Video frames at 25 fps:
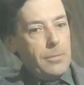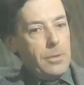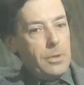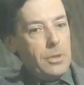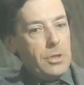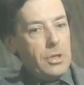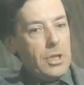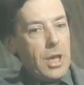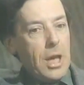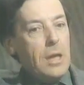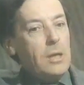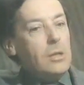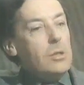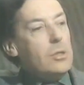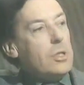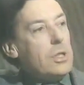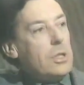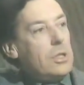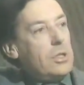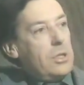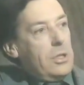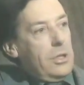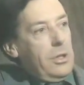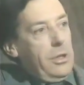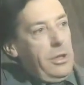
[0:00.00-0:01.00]
tended
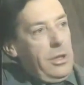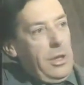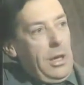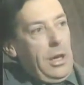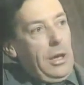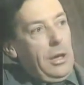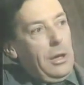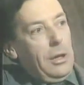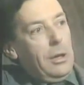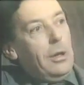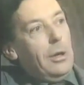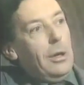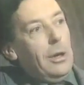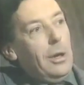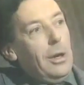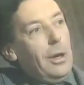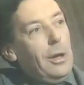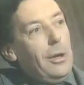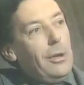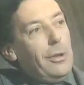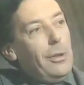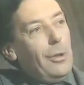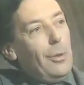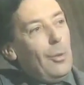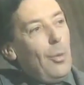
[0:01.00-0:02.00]
to think
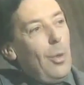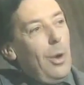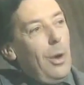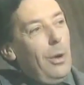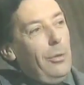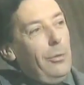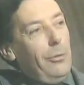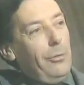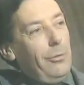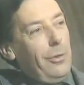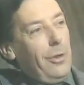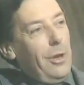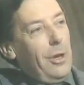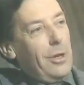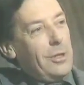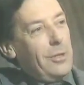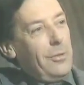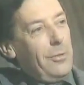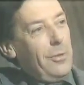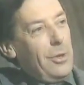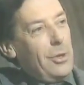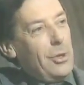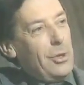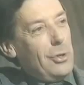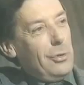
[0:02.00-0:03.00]
that what
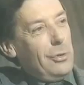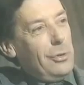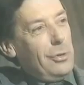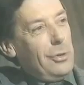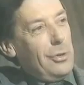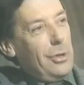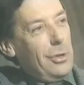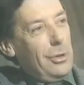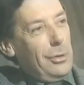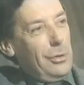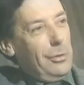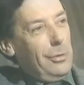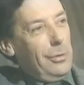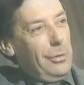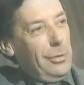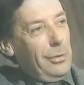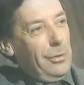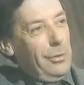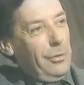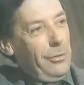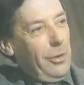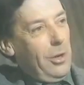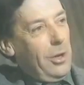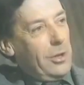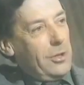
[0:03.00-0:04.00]
philosophy should do
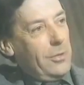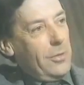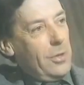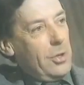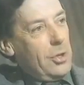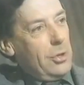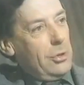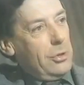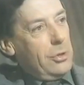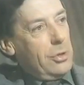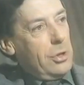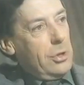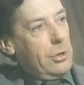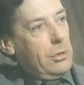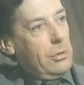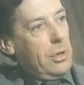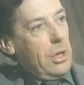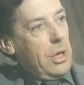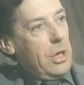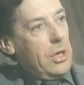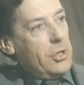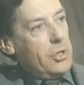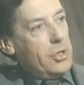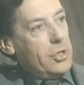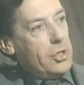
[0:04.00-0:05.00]

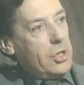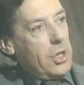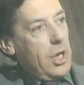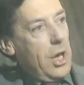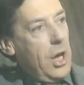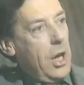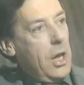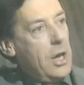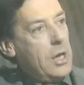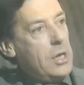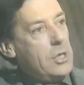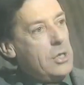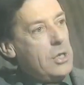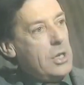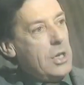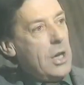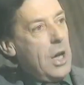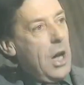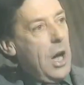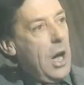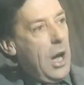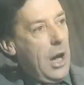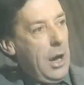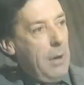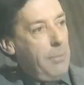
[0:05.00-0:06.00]
is tidy
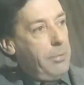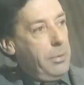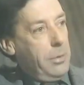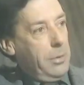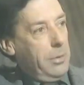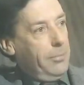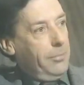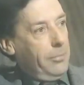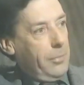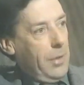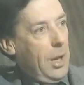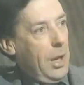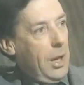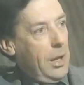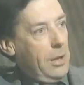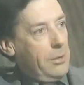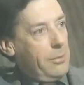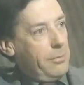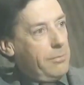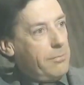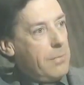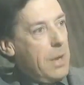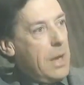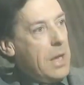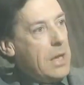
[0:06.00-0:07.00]
up and
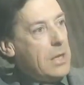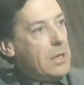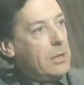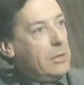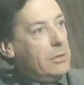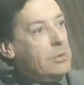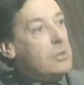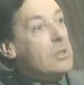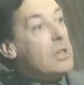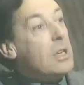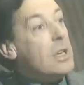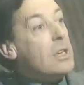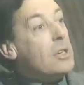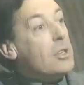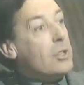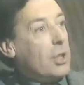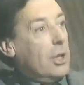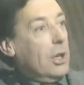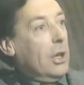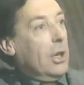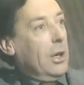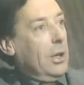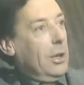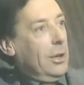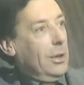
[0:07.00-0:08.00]
make neater
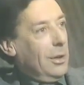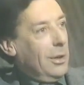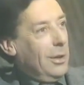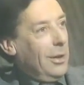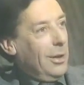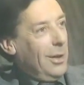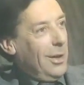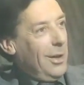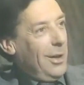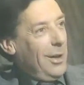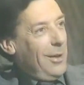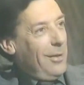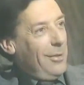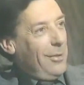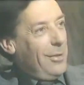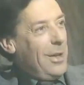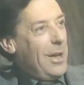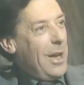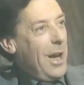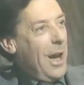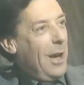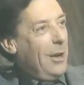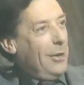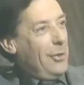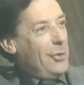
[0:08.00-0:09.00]
the
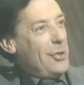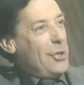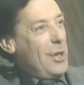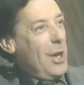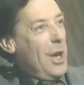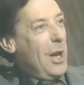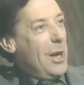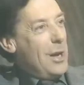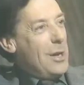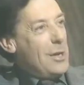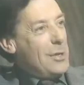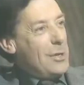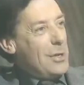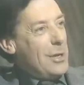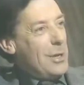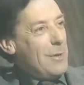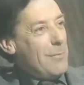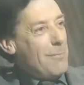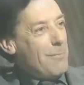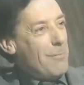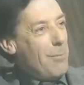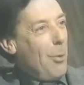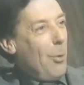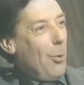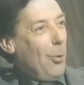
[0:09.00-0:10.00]
untidy
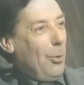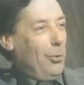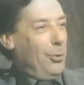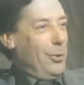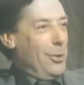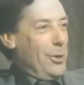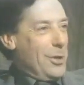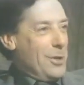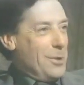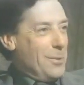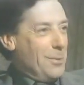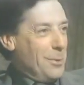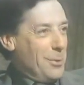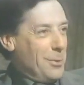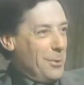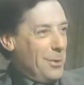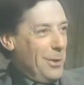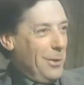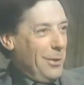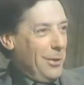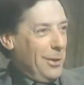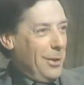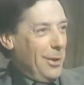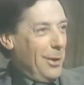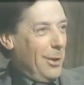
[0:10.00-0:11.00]
borders between
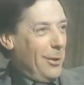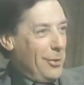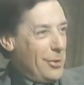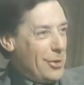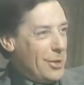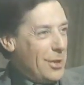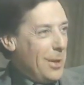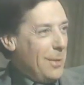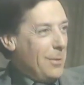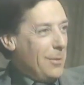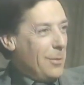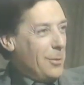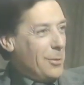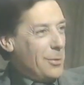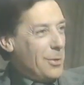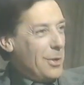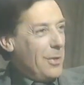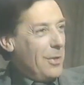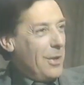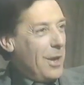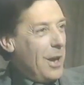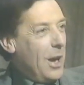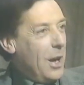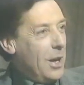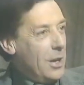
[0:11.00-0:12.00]
the concepts, between
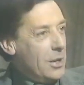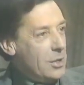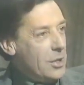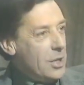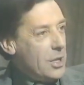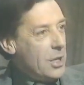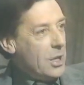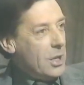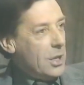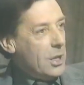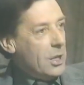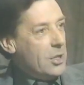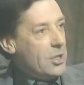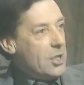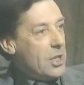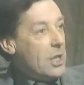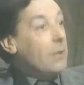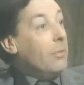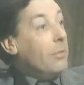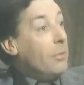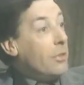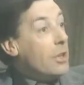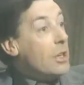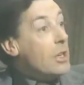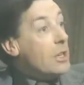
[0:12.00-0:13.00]
the ideas
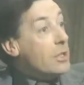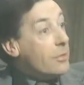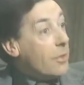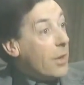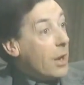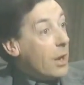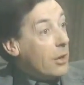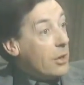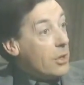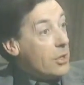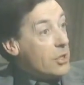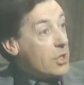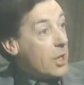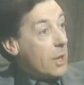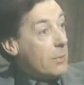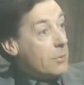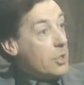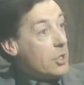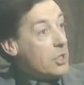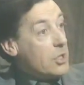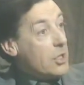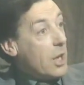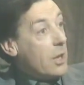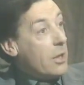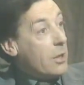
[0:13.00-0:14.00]
in these various
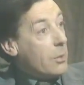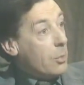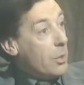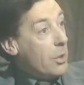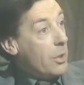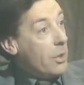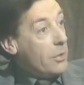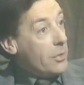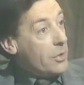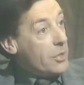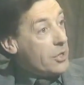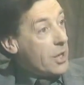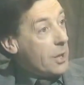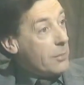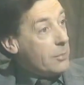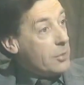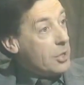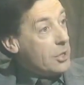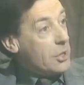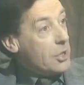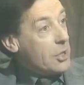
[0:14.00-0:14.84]
subjects, either within the subject